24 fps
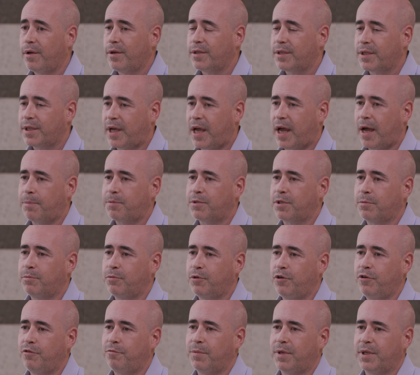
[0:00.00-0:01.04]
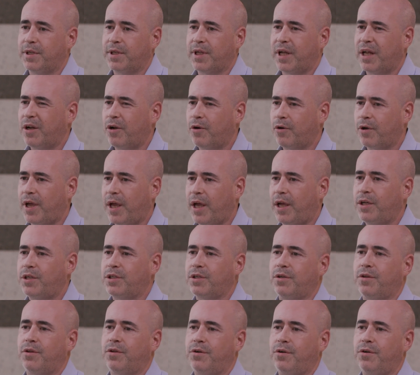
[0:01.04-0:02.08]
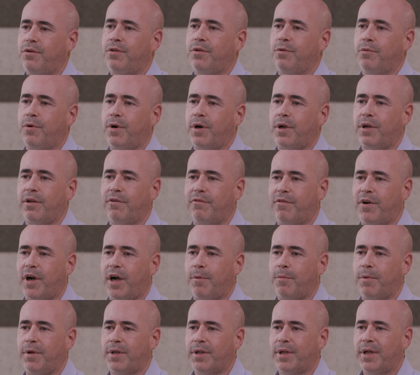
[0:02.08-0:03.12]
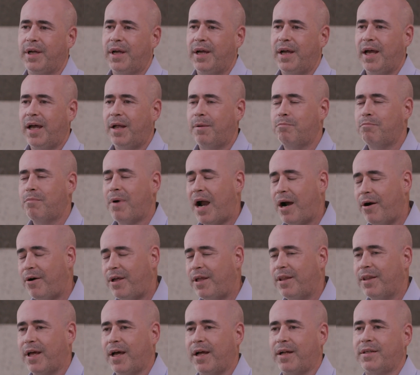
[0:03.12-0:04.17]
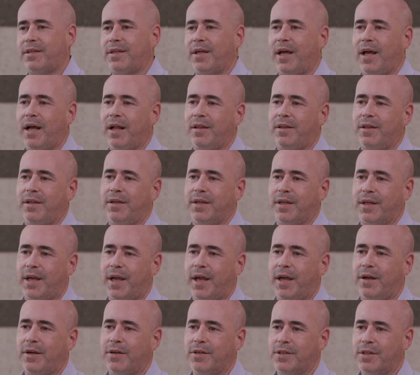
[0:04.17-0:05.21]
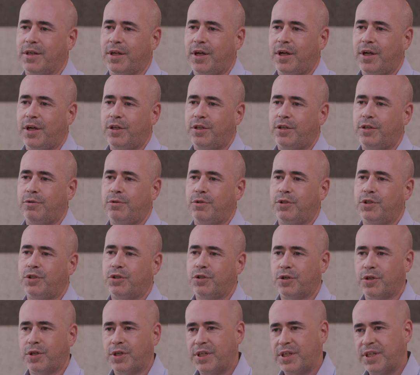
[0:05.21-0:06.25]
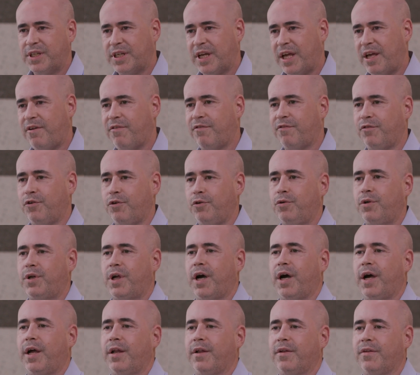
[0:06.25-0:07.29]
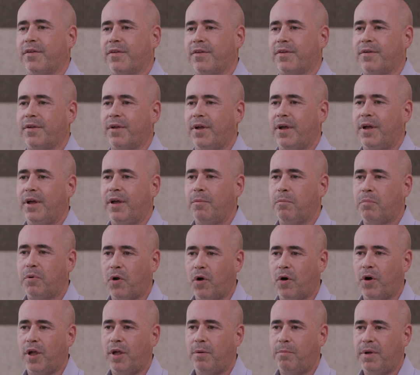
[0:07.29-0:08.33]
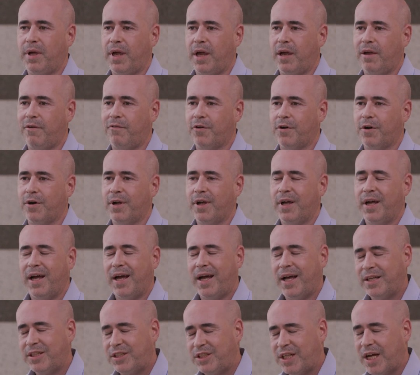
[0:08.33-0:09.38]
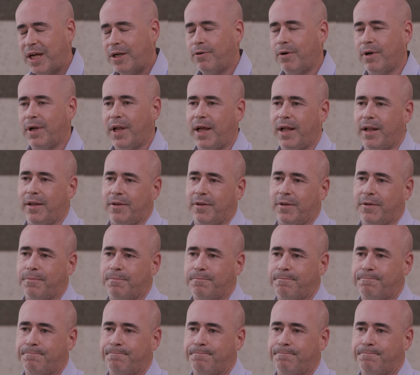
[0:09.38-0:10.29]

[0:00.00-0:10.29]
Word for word: to capture movement and location through the work environment and marry that to health indicators to ensure safe route guidance, employee behavior, and general health.